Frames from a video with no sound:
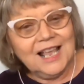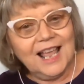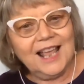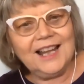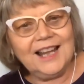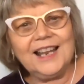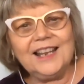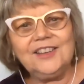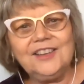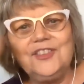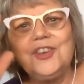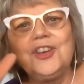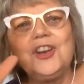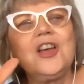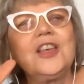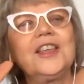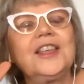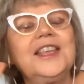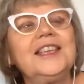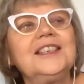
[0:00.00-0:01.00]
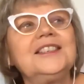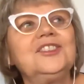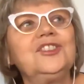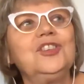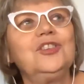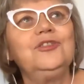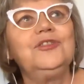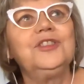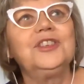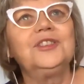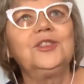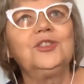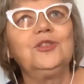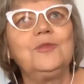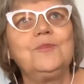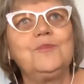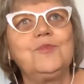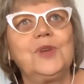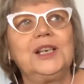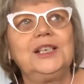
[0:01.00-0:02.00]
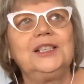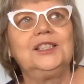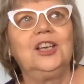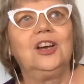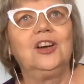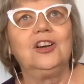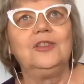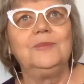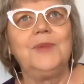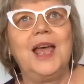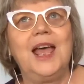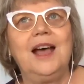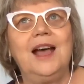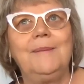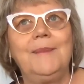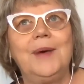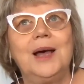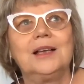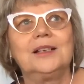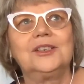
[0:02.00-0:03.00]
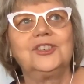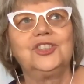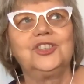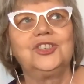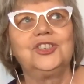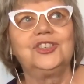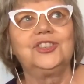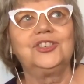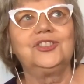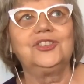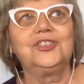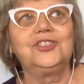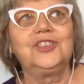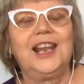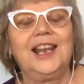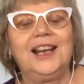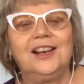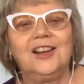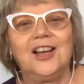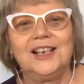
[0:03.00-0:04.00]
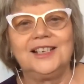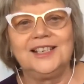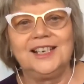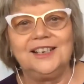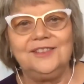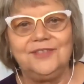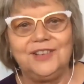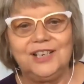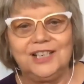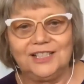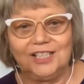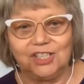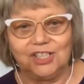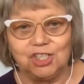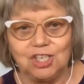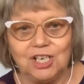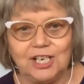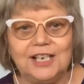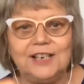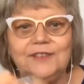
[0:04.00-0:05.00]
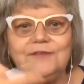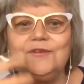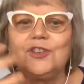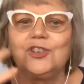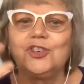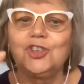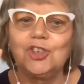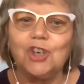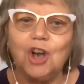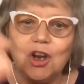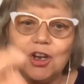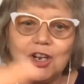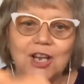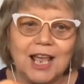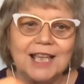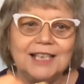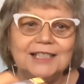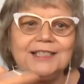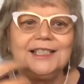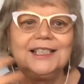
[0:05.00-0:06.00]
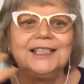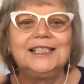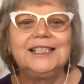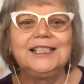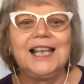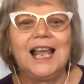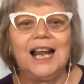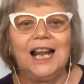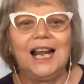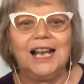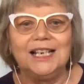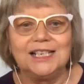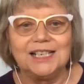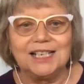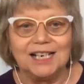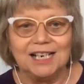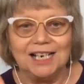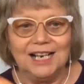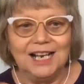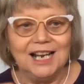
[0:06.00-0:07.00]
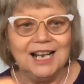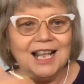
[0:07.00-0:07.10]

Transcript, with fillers: And, it, you know, I guess too, this sort of brings home how much NITV has achieved with showcasing talent. And